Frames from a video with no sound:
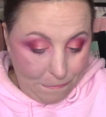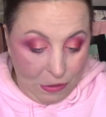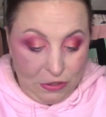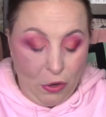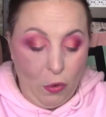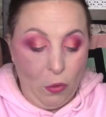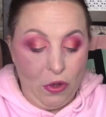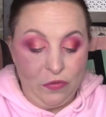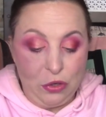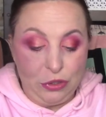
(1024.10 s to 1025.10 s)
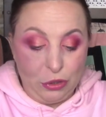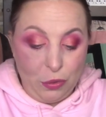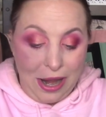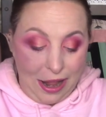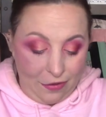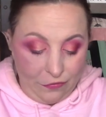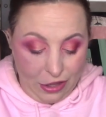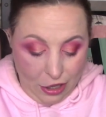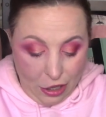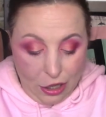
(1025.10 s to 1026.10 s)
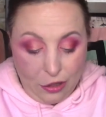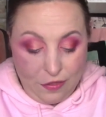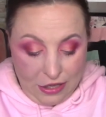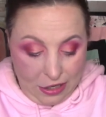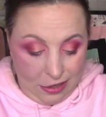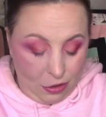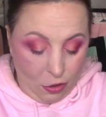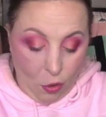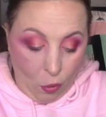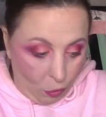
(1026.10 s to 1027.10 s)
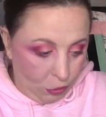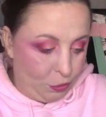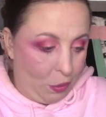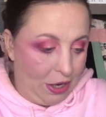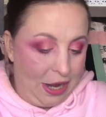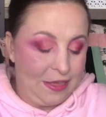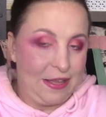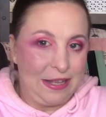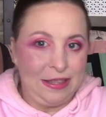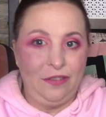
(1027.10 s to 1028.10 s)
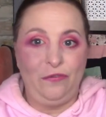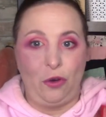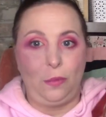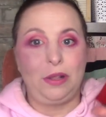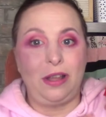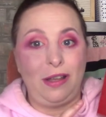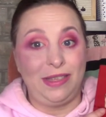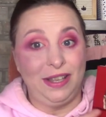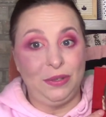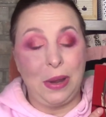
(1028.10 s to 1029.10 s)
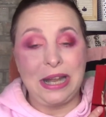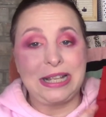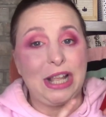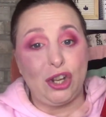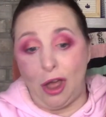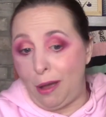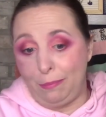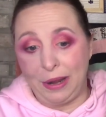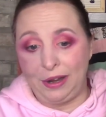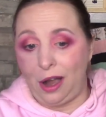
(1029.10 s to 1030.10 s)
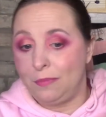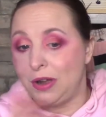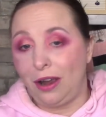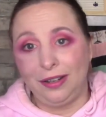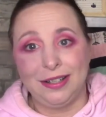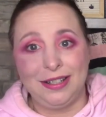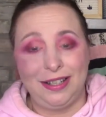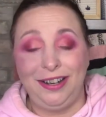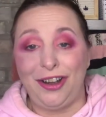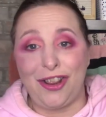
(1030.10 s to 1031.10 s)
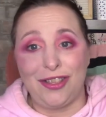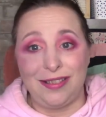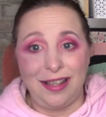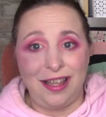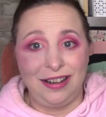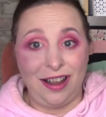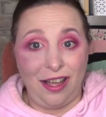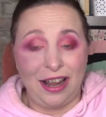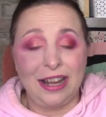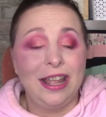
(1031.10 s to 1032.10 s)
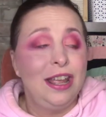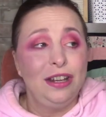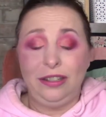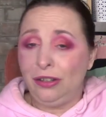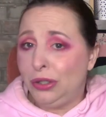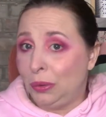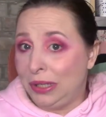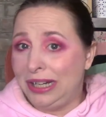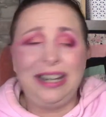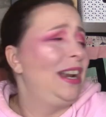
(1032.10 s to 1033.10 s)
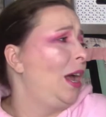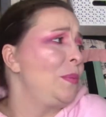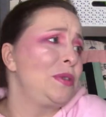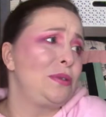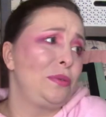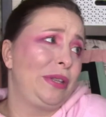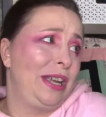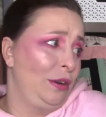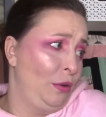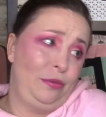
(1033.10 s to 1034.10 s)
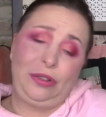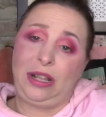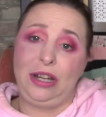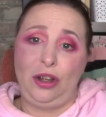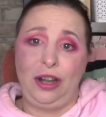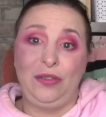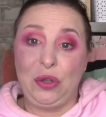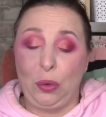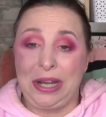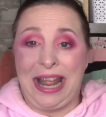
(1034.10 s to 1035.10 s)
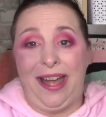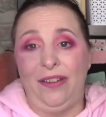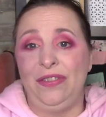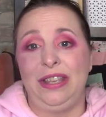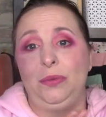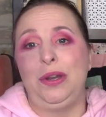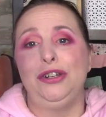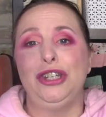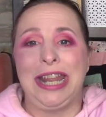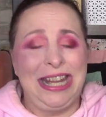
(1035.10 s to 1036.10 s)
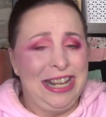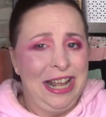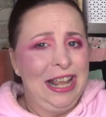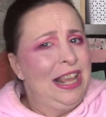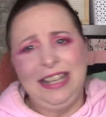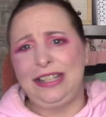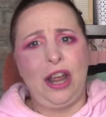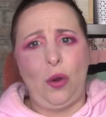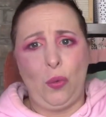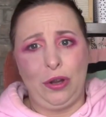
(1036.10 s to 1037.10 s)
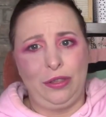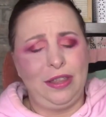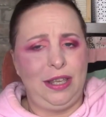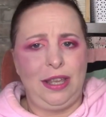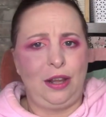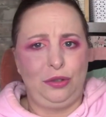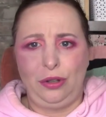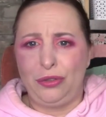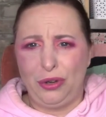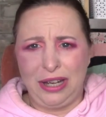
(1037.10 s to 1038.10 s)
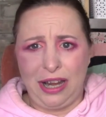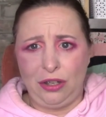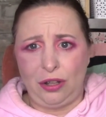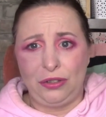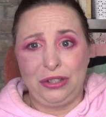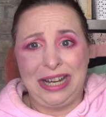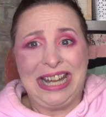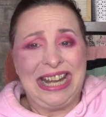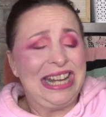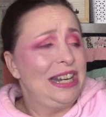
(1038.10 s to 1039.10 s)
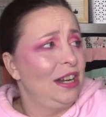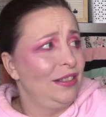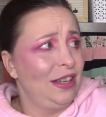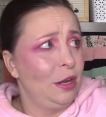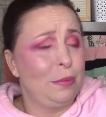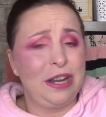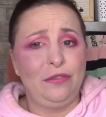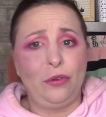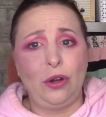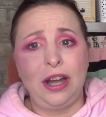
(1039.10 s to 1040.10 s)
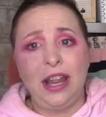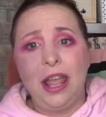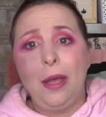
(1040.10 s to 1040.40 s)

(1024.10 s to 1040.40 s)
So if you do have the old one, I think the formula on this one is a lot better. I'm not going to sit here and, and lie. Do you need it? Absolutely and equivalently not if you already have this. One shade is not worth the extra $38 Canadian I think I paid for it.